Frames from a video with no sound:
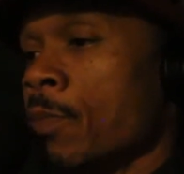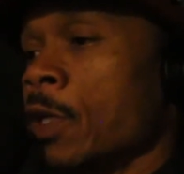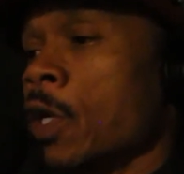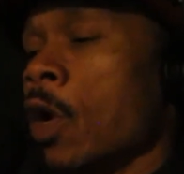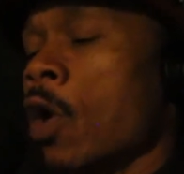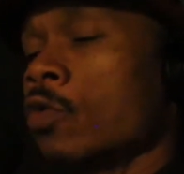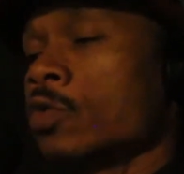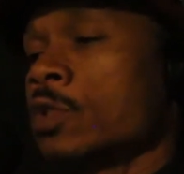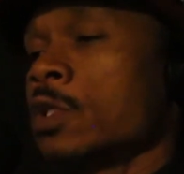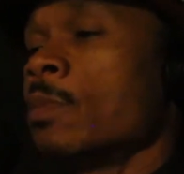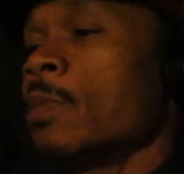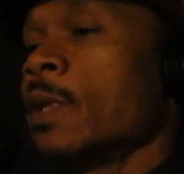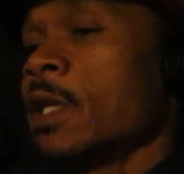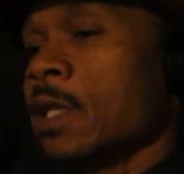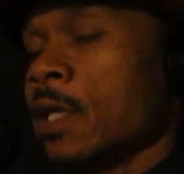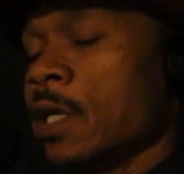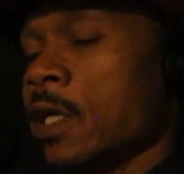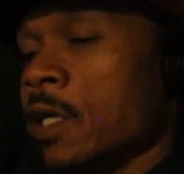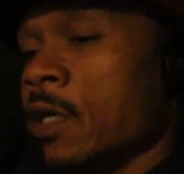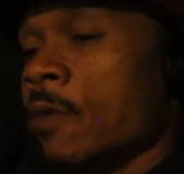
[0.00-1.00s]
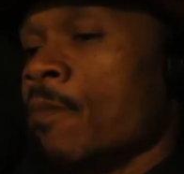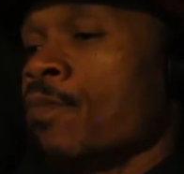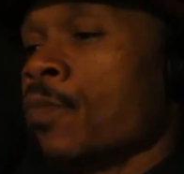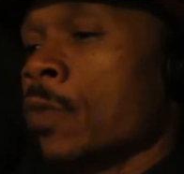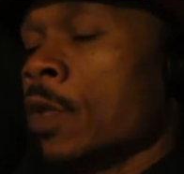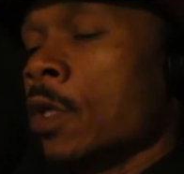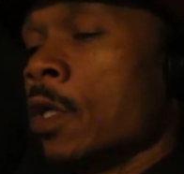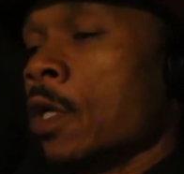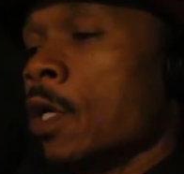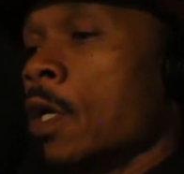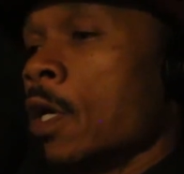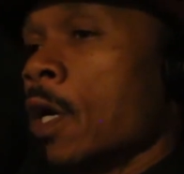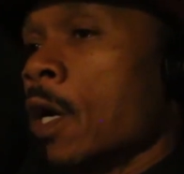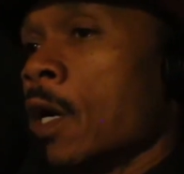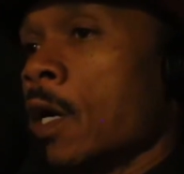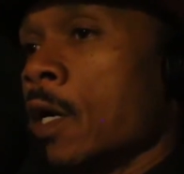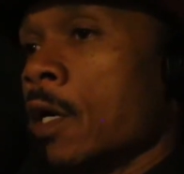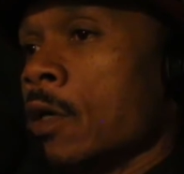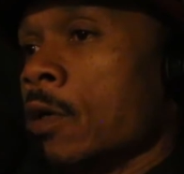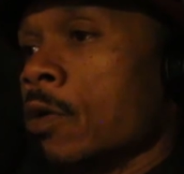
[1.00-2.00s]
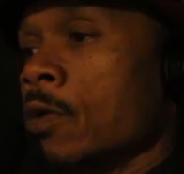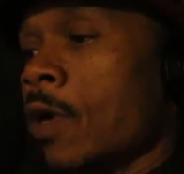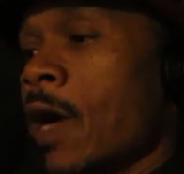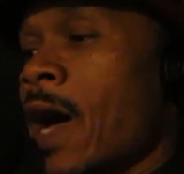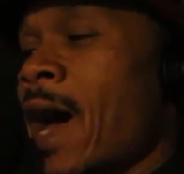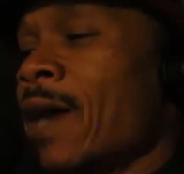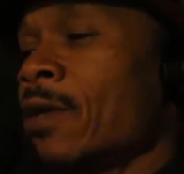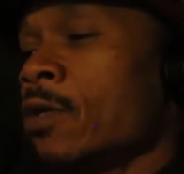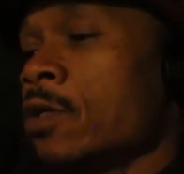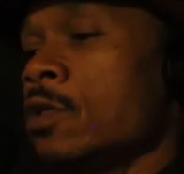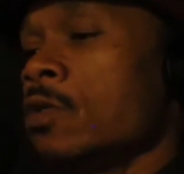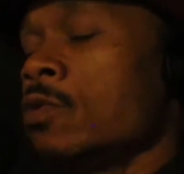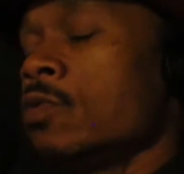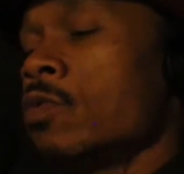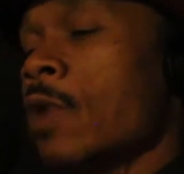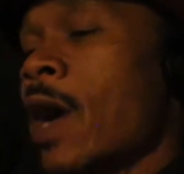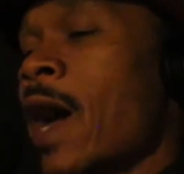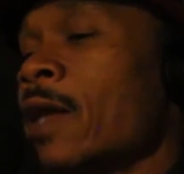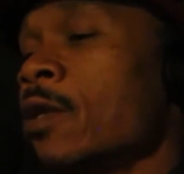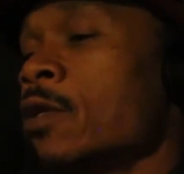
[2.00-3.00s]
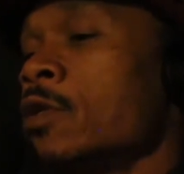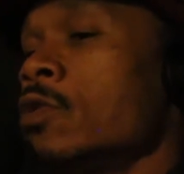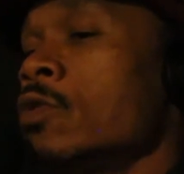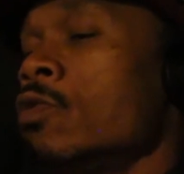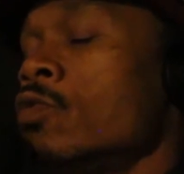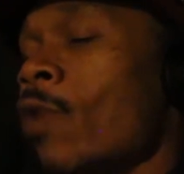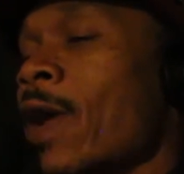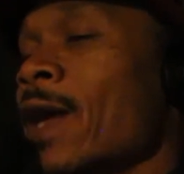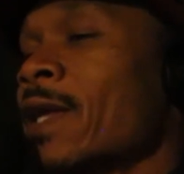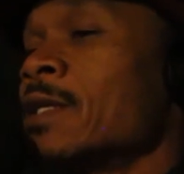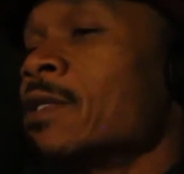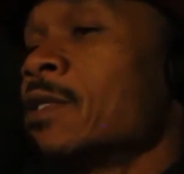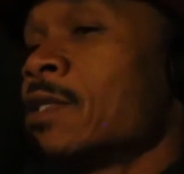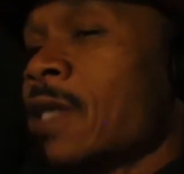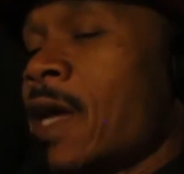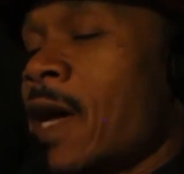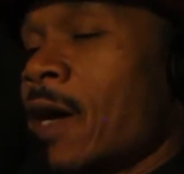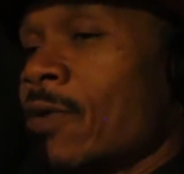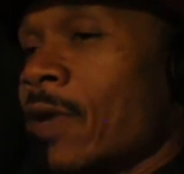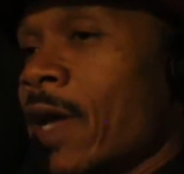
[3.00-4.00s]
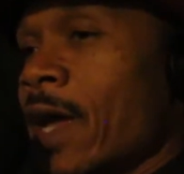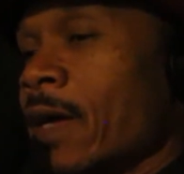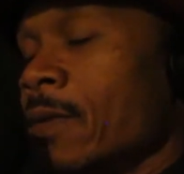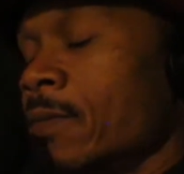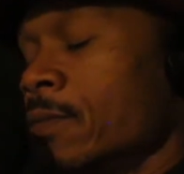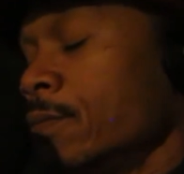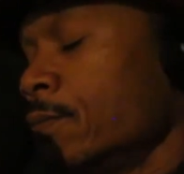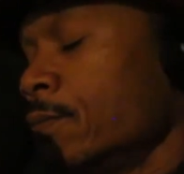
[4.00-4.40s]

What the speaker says: But ultimately, how do you reconcile that?